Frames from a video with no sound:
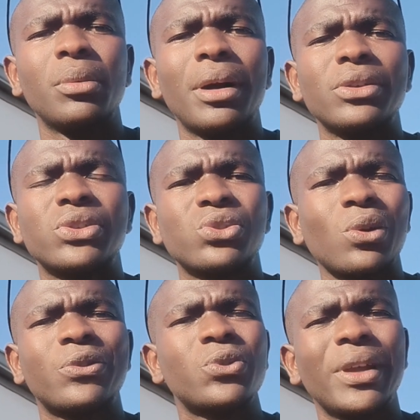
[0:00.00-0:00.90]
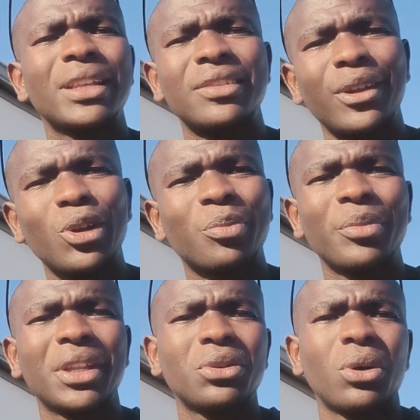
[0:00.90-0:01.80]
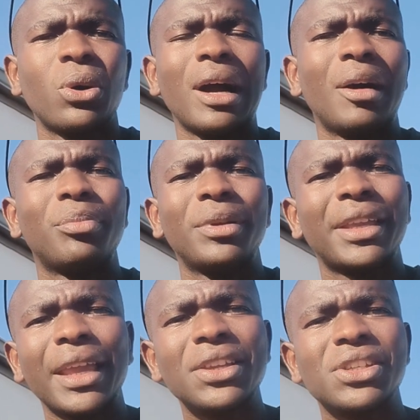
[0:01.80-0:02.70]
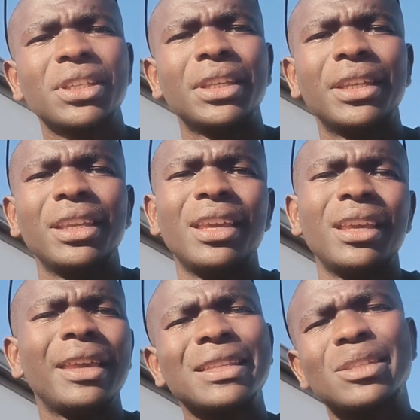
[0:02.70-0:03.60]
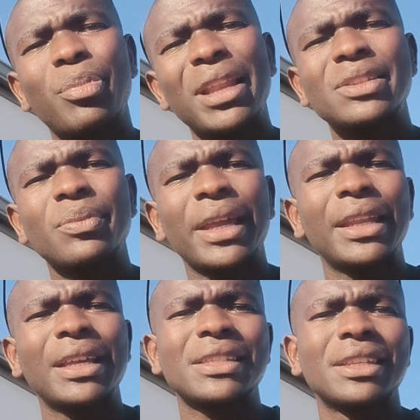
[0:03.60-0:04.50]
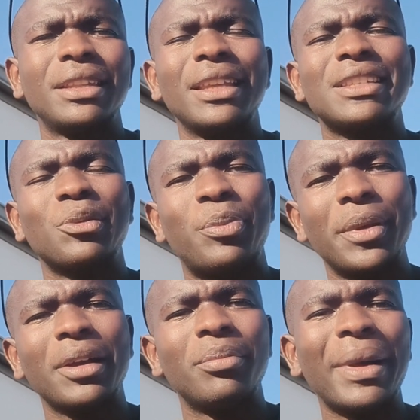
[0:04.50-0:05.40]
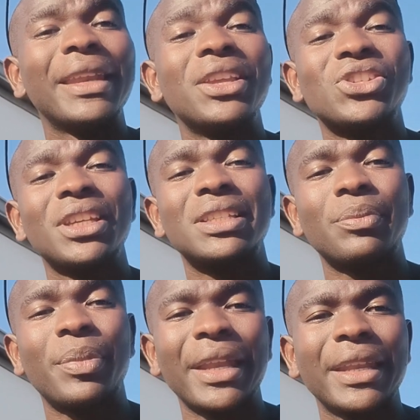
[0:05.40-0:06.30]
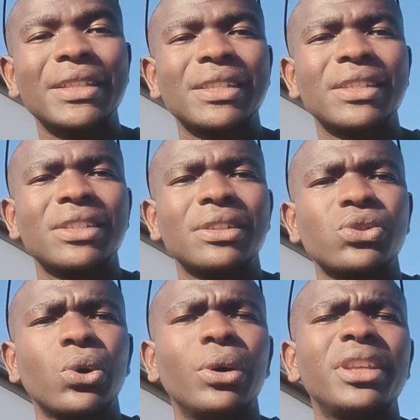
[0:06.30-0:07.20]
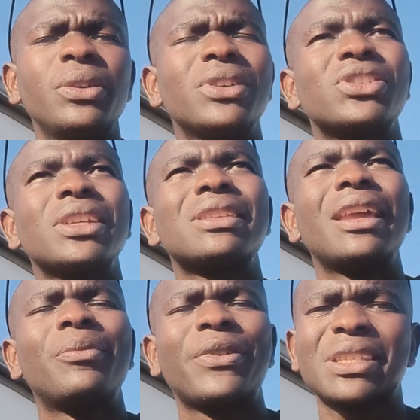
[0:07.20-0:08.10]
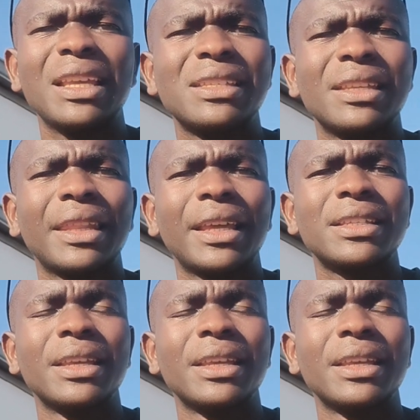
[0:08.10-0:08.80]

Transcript: software development or application, it's plus minus the managing dependencies. So he was just emphasizing that